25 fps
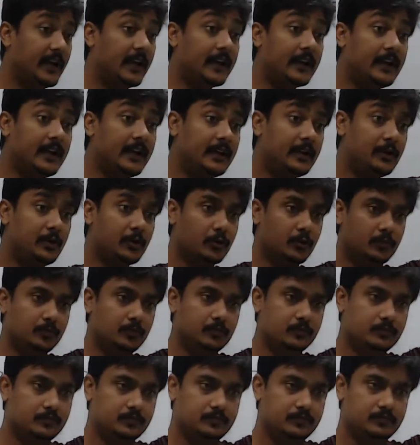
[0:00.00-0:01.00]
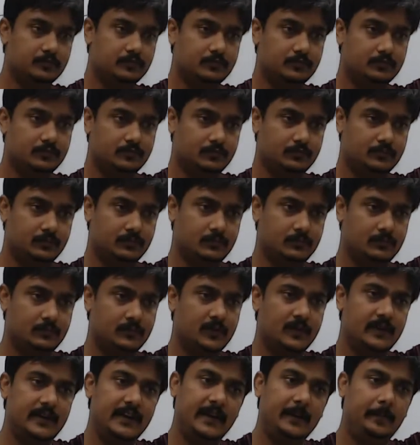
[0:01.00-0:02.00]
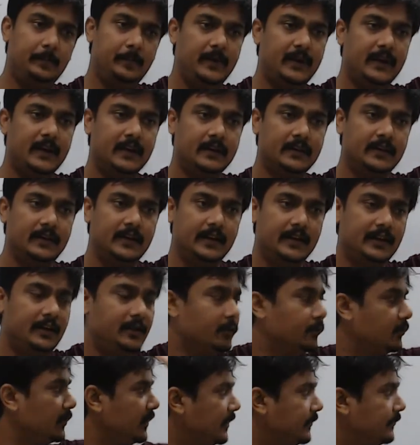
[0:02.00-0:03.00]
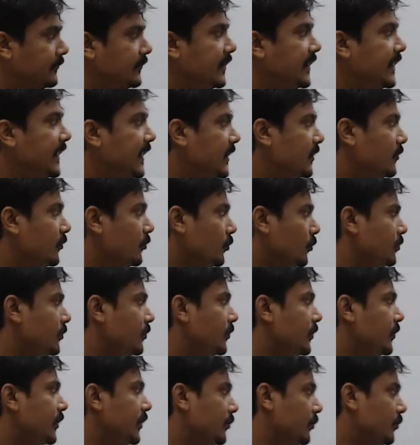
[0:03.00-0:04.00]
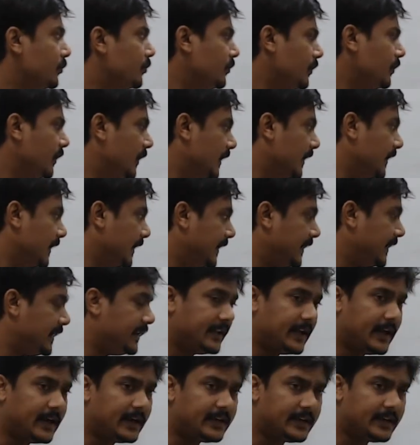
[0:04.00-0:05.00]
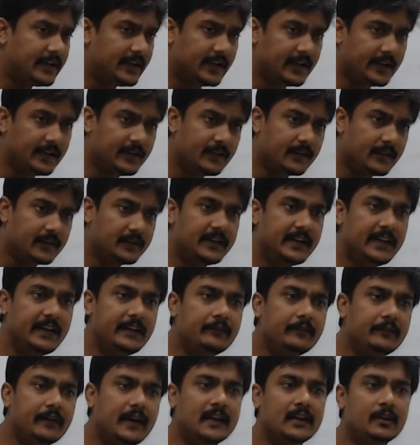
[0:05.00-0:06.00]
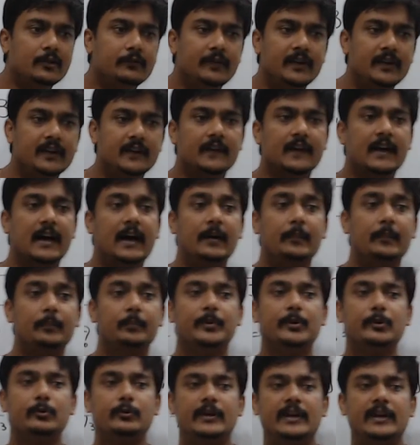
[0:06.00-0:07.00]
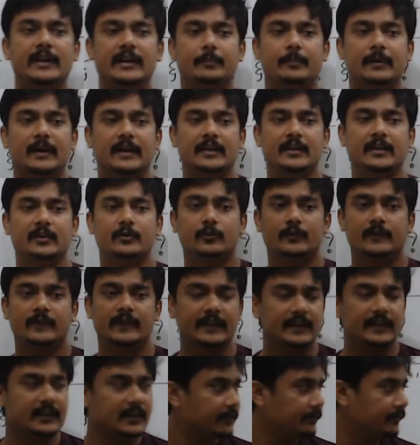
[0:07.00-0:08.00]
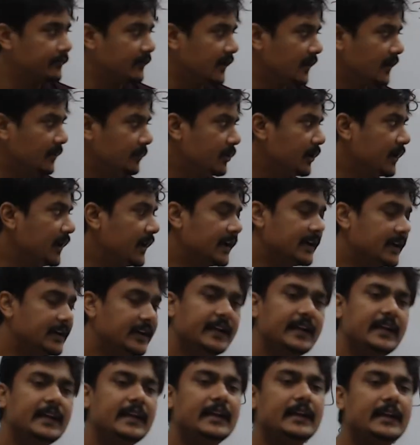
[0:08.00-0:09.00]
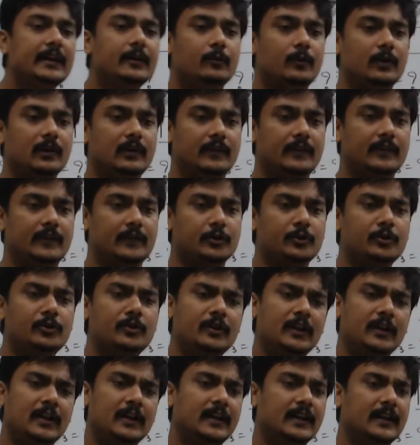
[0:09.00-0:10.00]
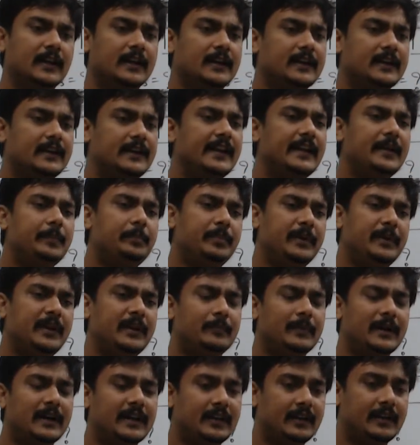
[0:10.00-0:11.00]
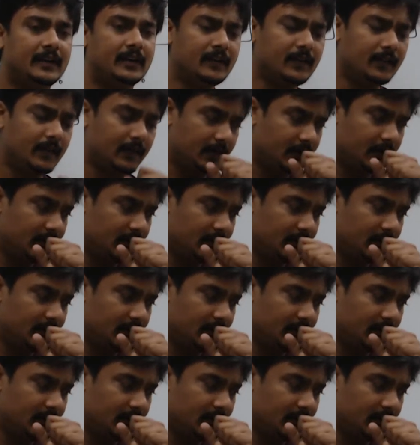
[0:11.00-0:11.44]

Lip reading: any two TP and TQ, if they are known to you, in that case D value is computed by using the formula D equals to TP minus